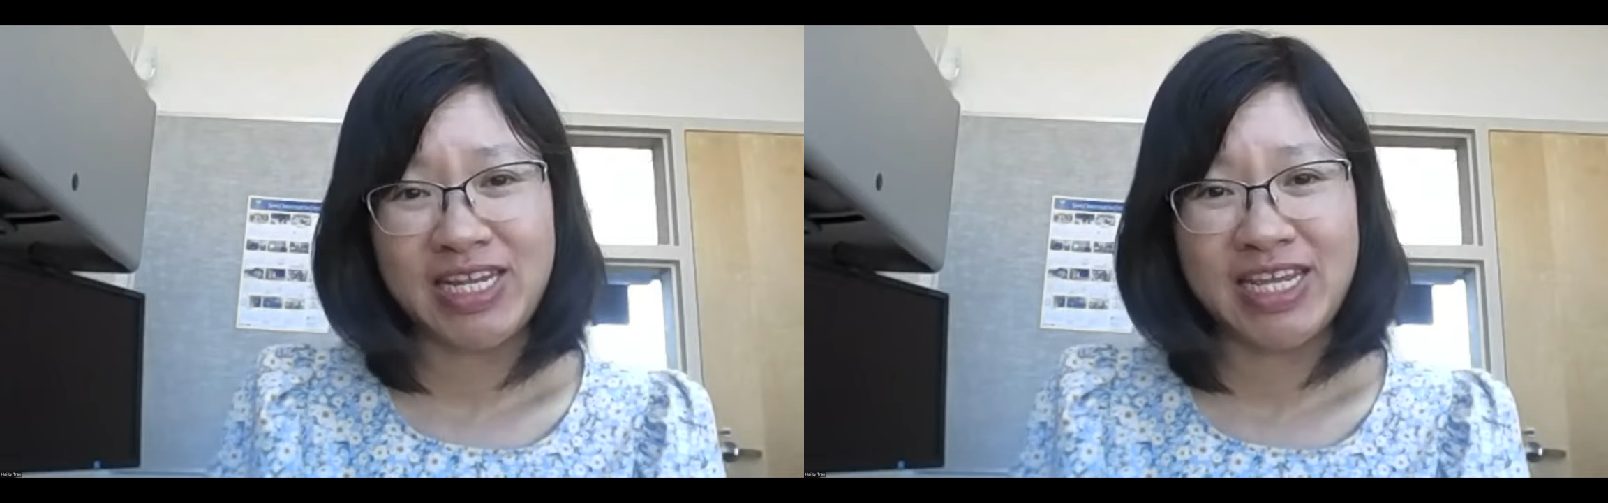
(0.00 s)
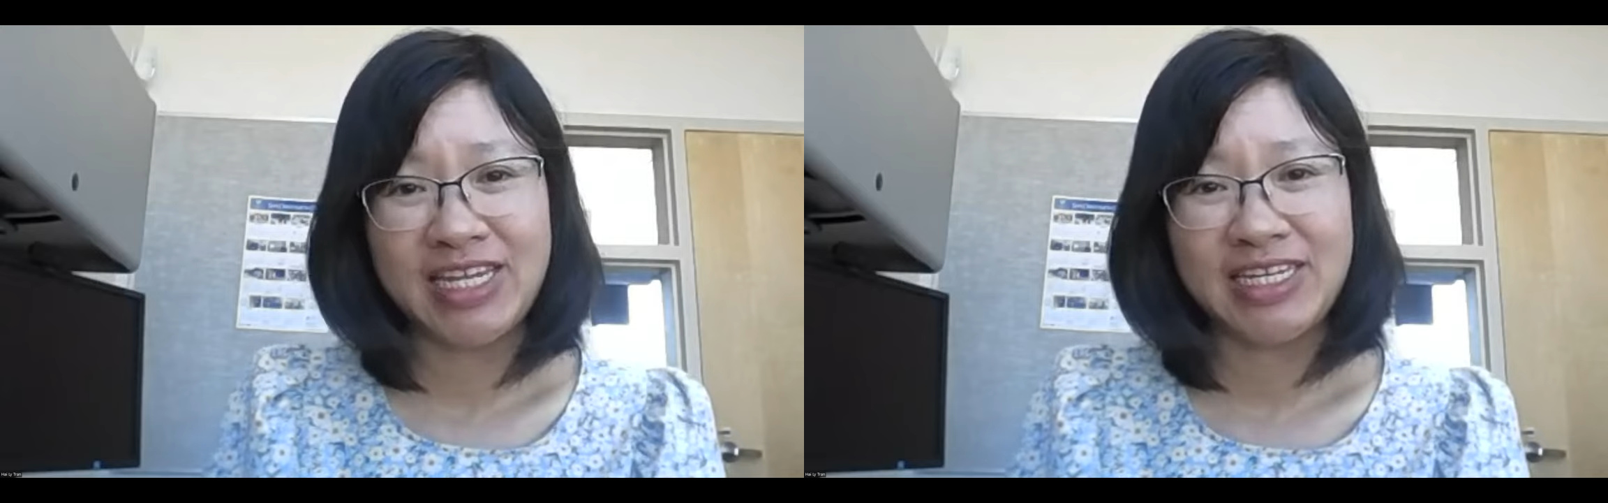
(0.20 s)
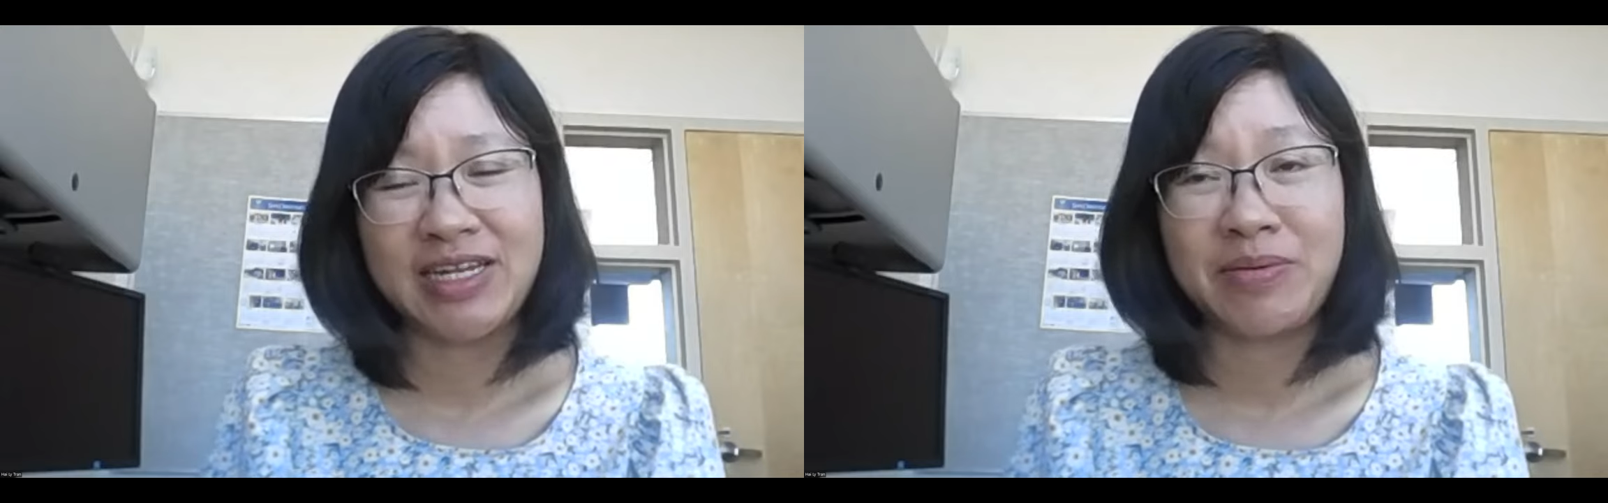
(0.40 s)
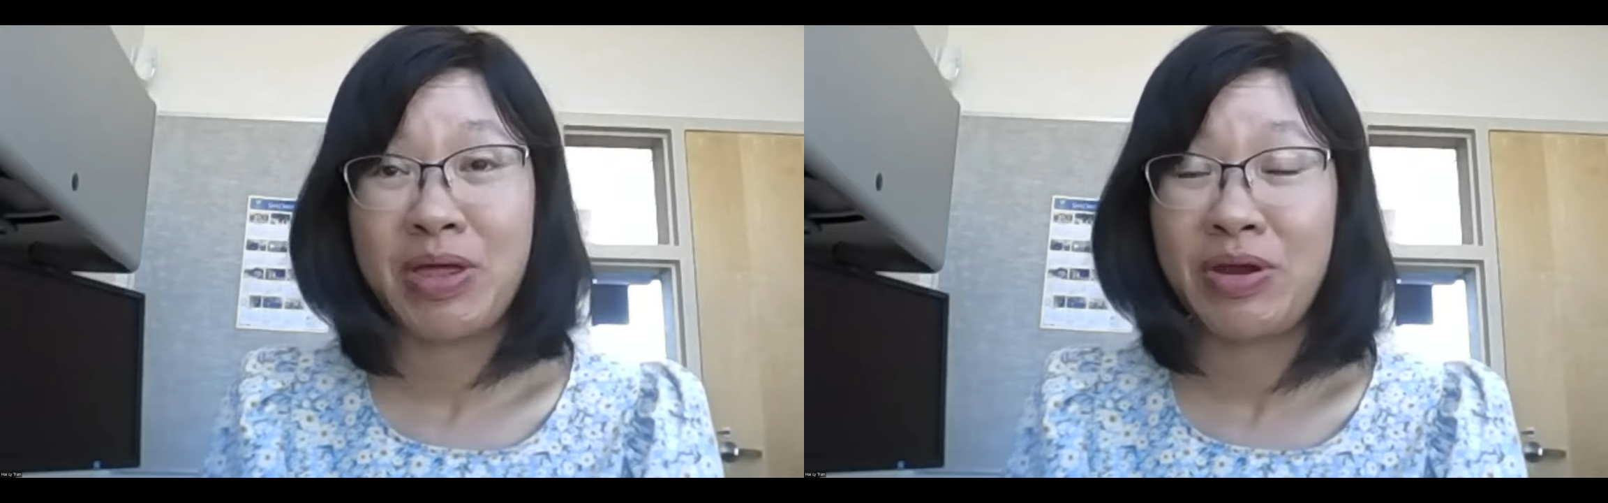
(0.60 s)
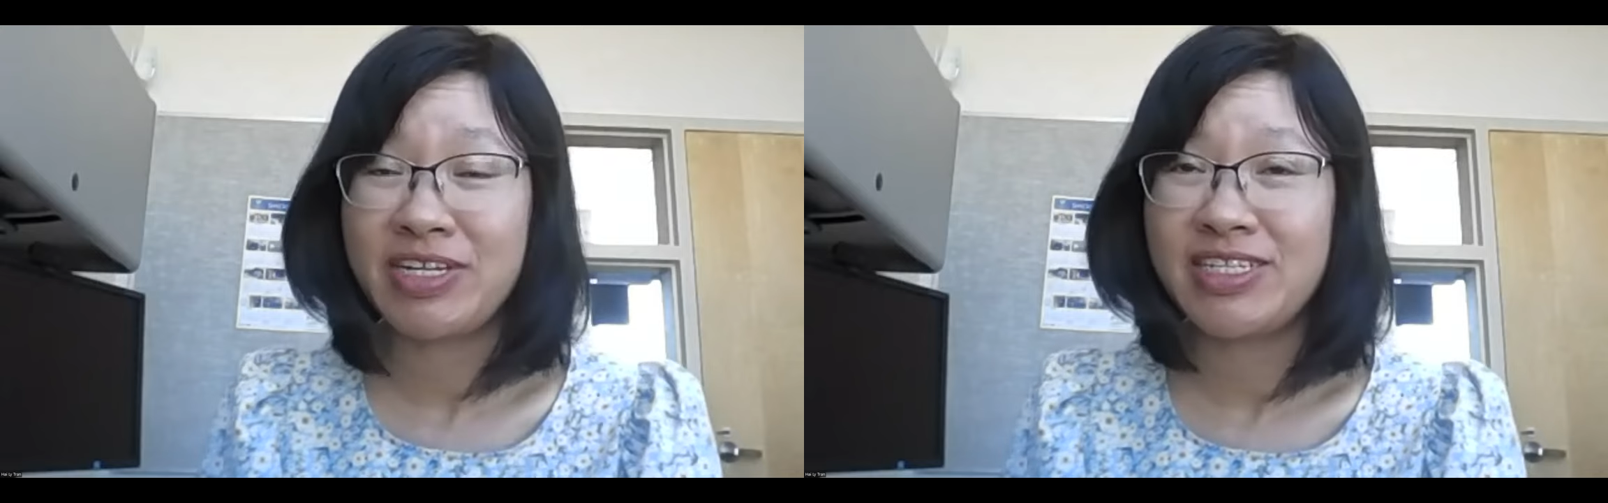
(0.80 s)
in
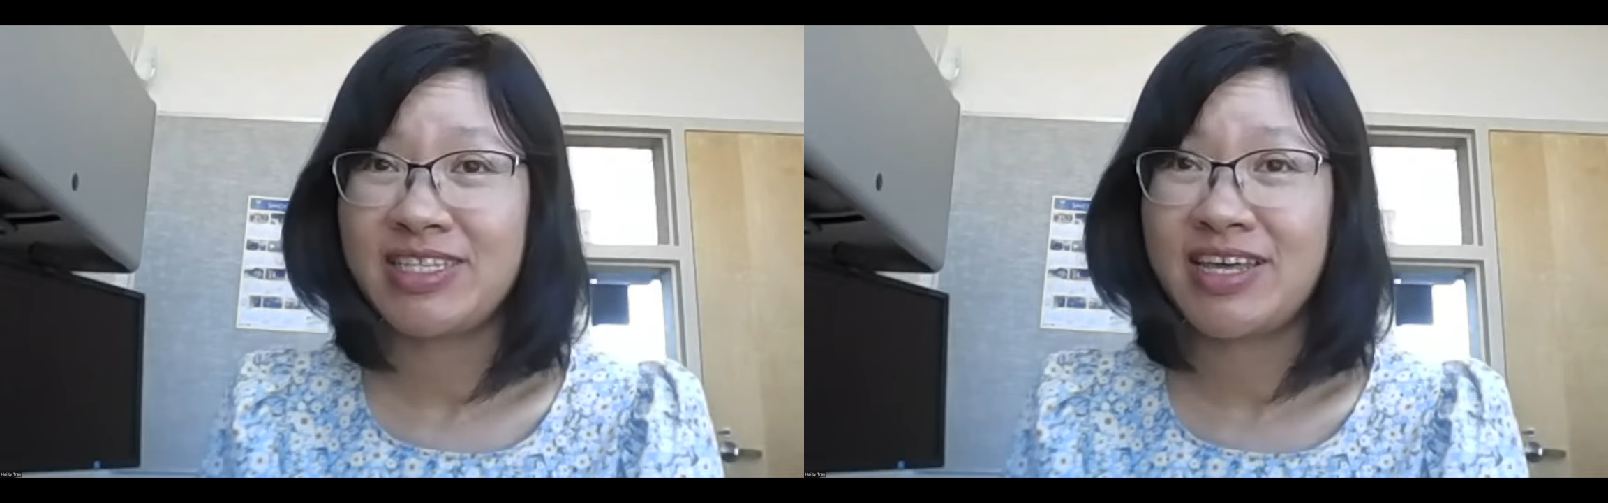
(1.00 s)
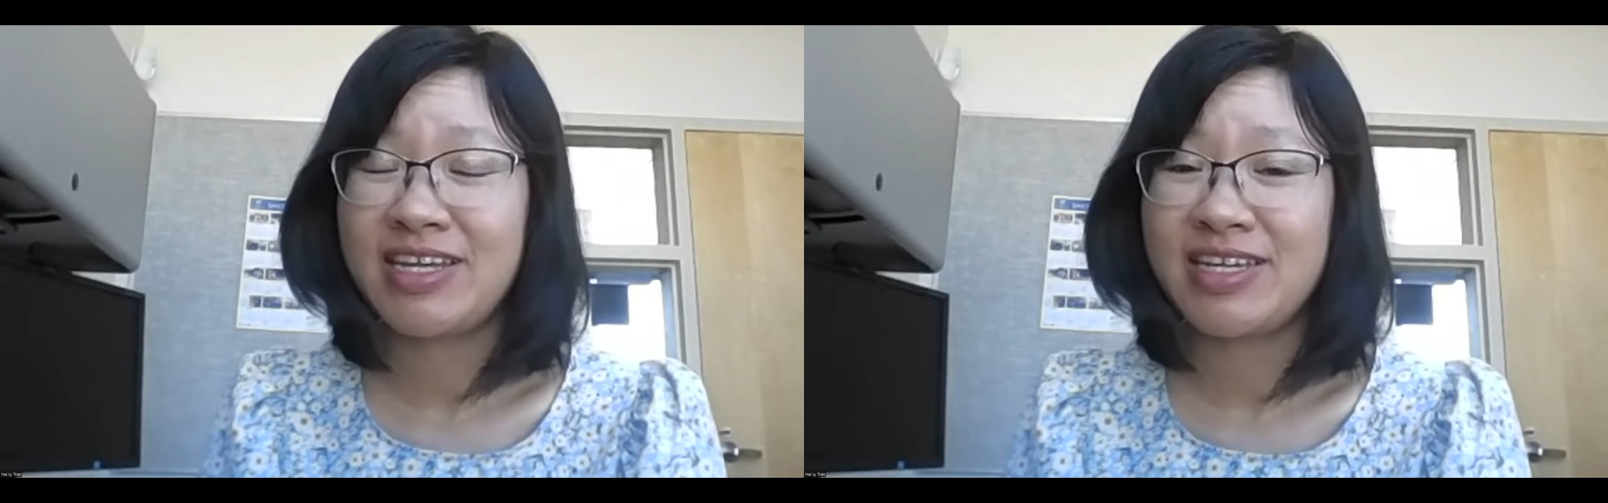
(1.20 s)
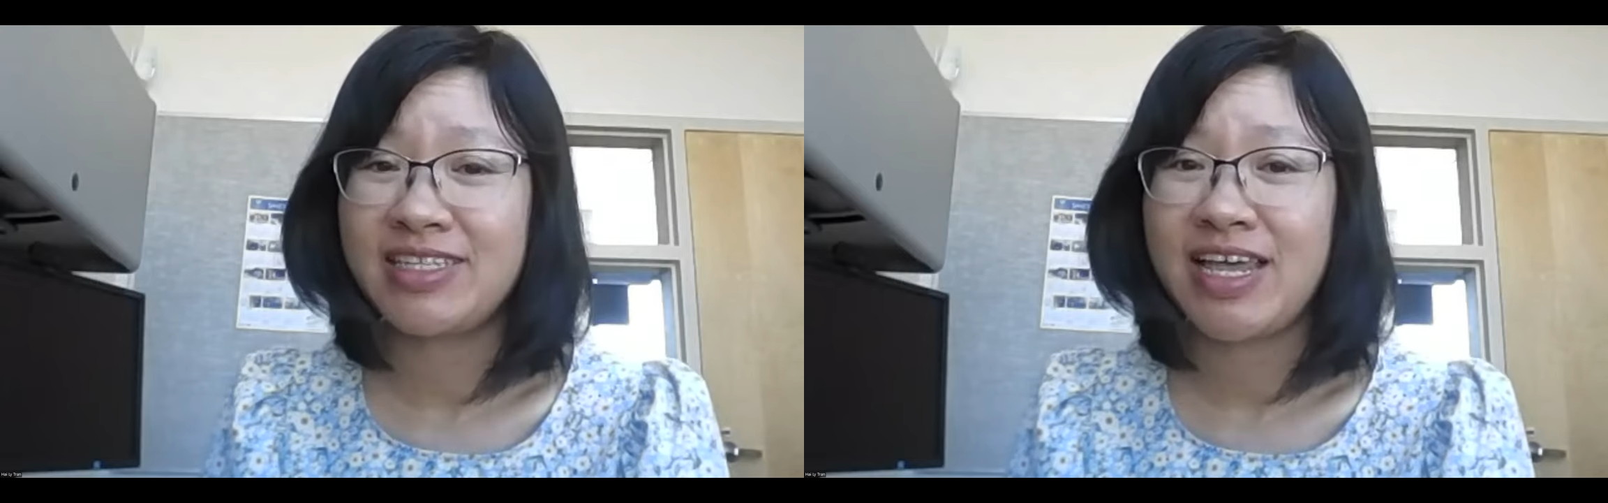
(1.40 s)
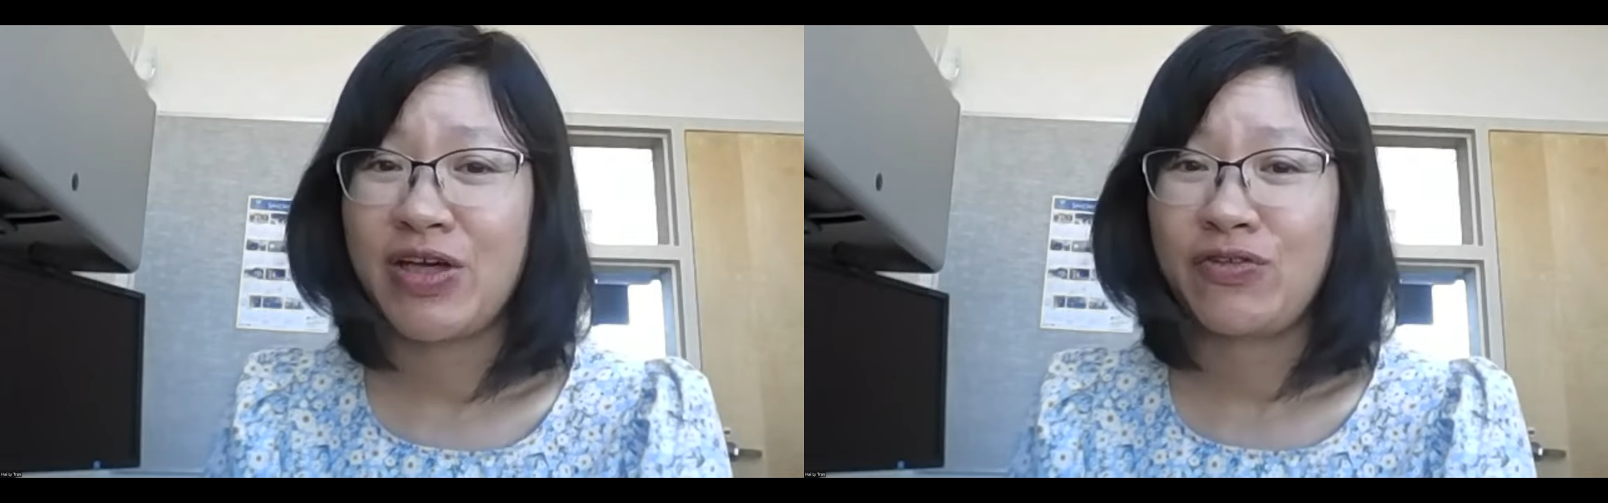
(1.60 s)
American Studies